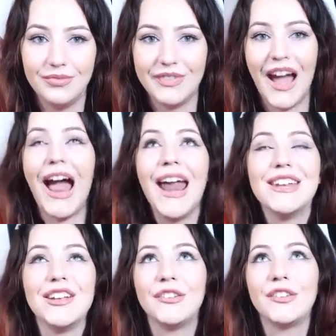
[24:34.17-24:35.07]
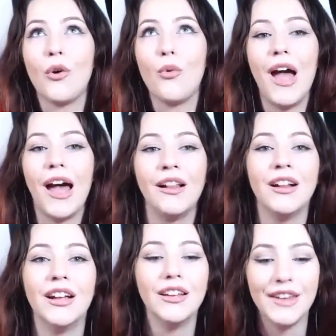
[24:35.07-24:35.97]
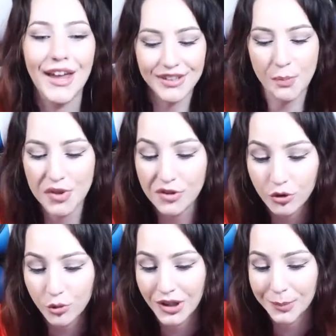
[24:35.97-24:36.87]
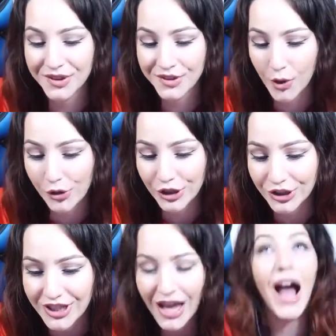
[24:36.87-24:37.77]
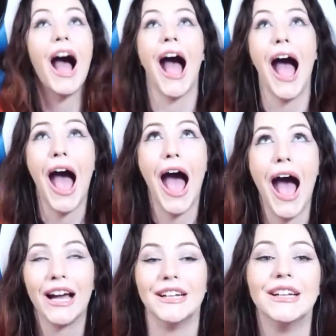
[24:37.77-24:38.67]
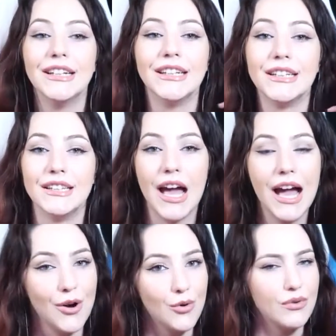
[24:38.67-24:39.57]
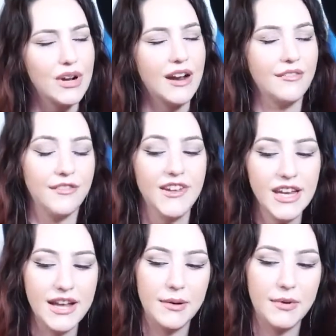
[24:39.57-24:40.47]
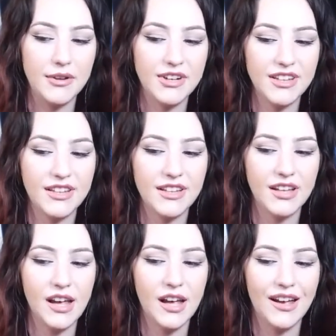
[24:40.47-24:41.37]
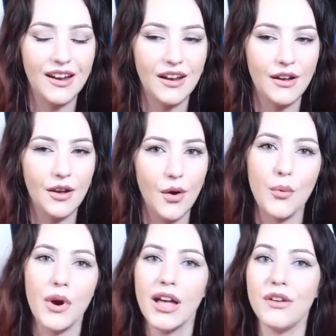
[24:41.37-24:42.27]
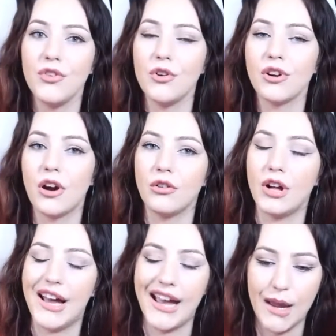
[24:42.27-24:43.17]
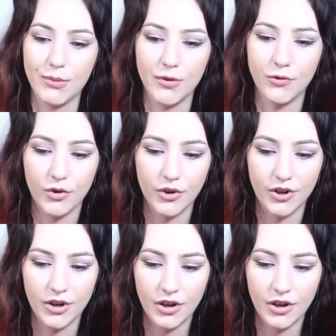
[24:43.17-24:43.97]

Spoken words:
That ended so well. Next episode will be so good. Now, when I'm thinking about it, what if you're all hyped for